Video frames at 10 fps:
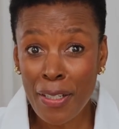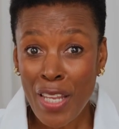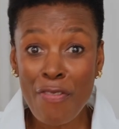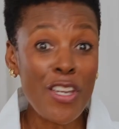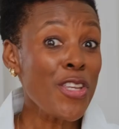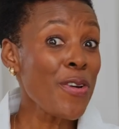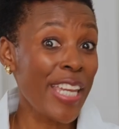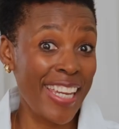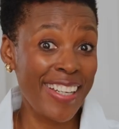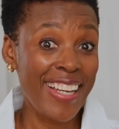If you're new
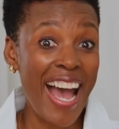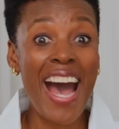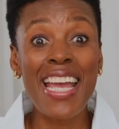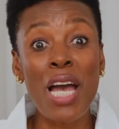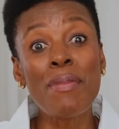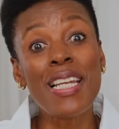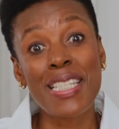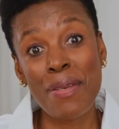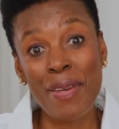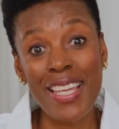here, hi, I'm
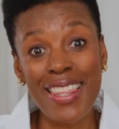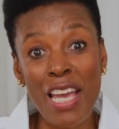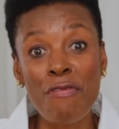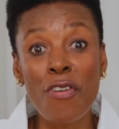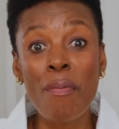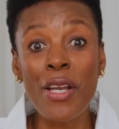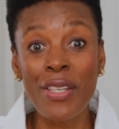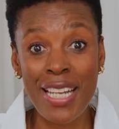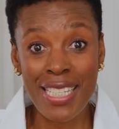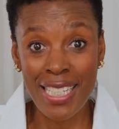Elizabeth, a former
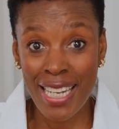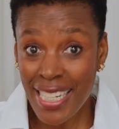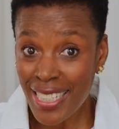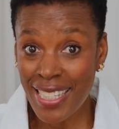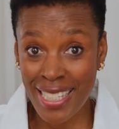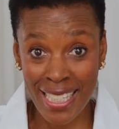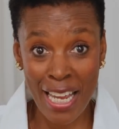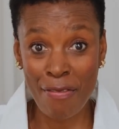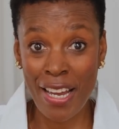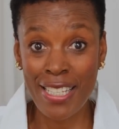United Nations Senior
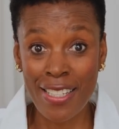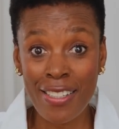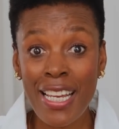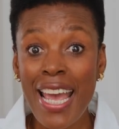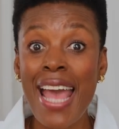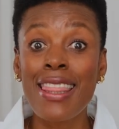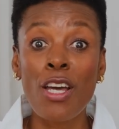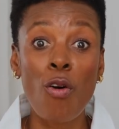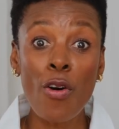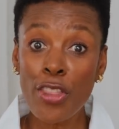Advisor and
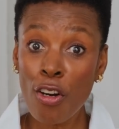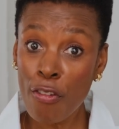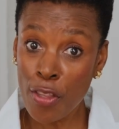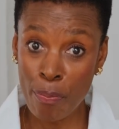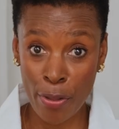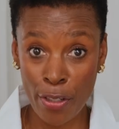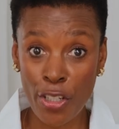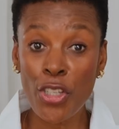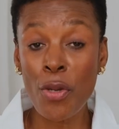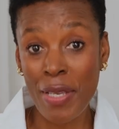the author of the book,
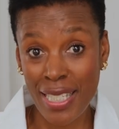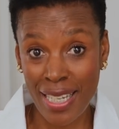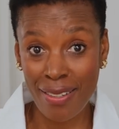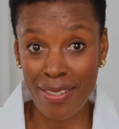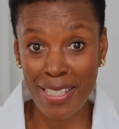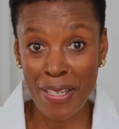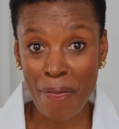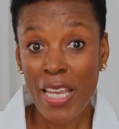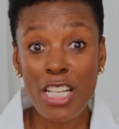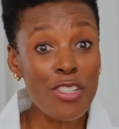Human Skills.
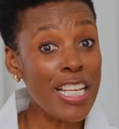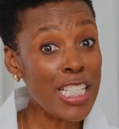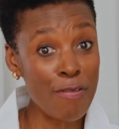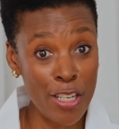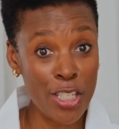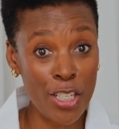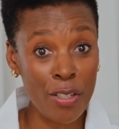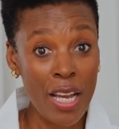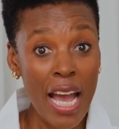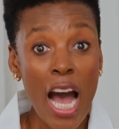In today's video,
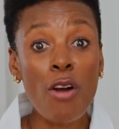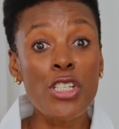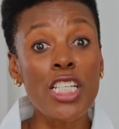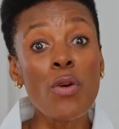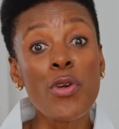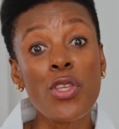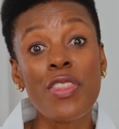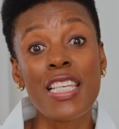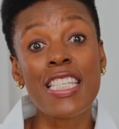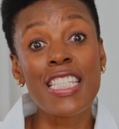I'll share with you
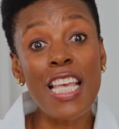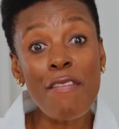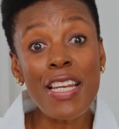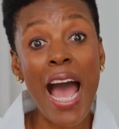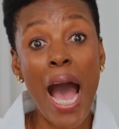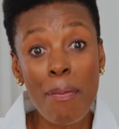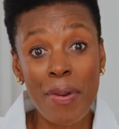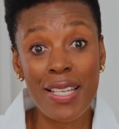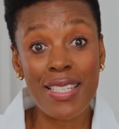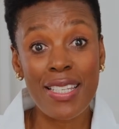the 7
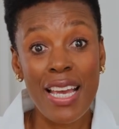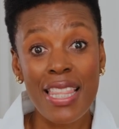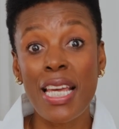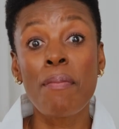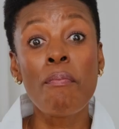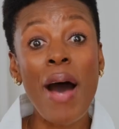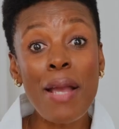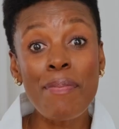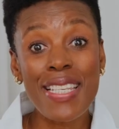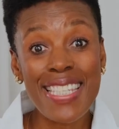habits that
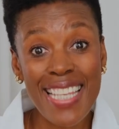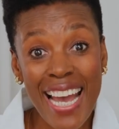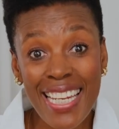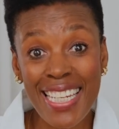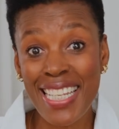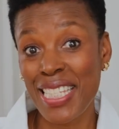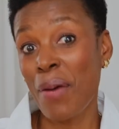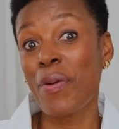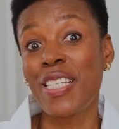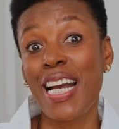might be silently
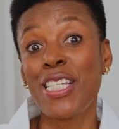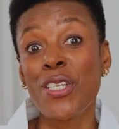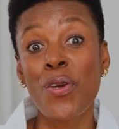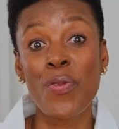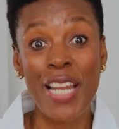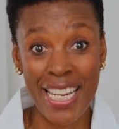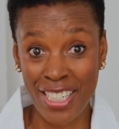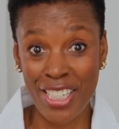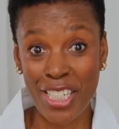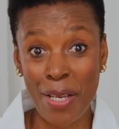sabotaging your
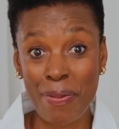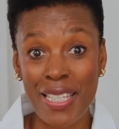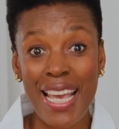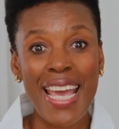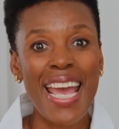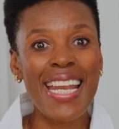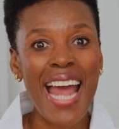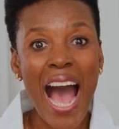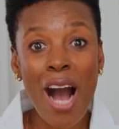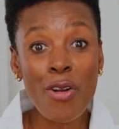relationships and
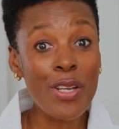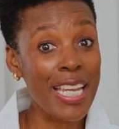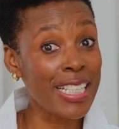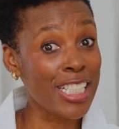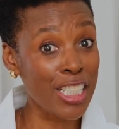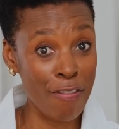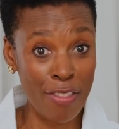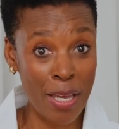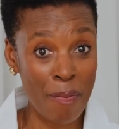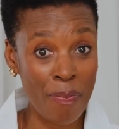how you can shift
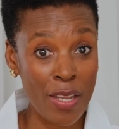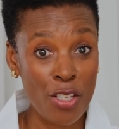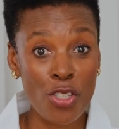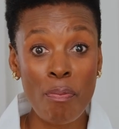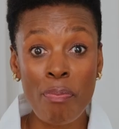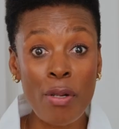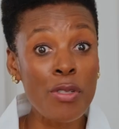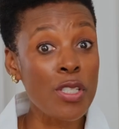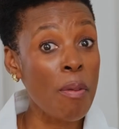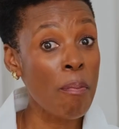them to
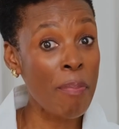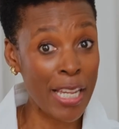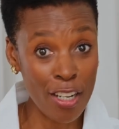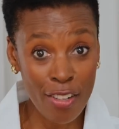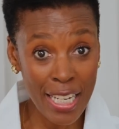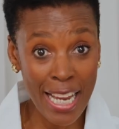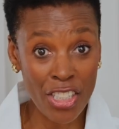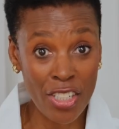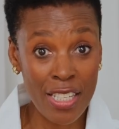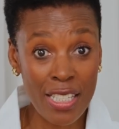build better
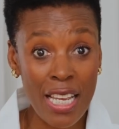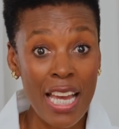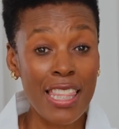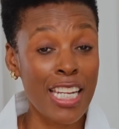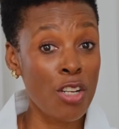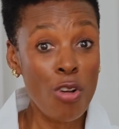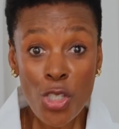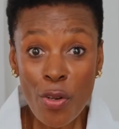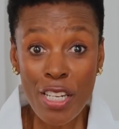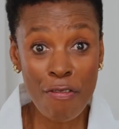connections that are
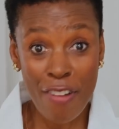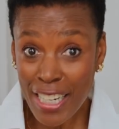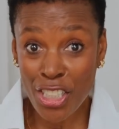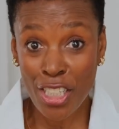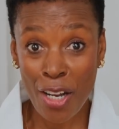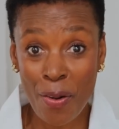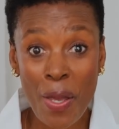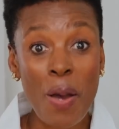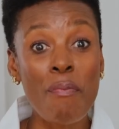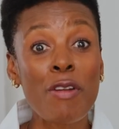not only functional,
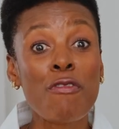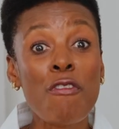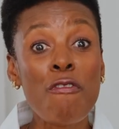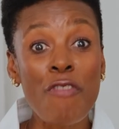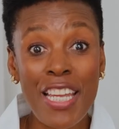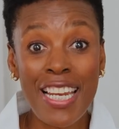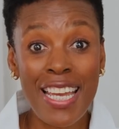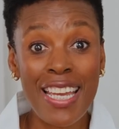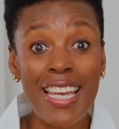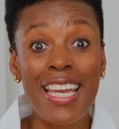but
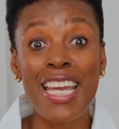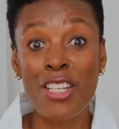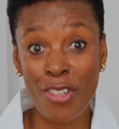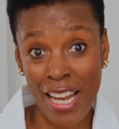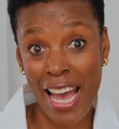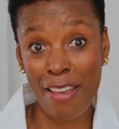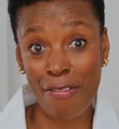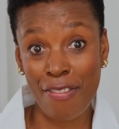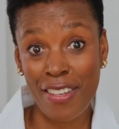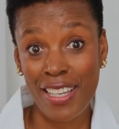fulfilling in your life.
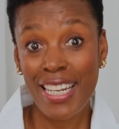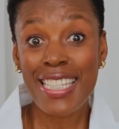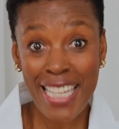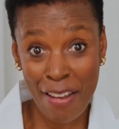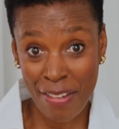Let's dive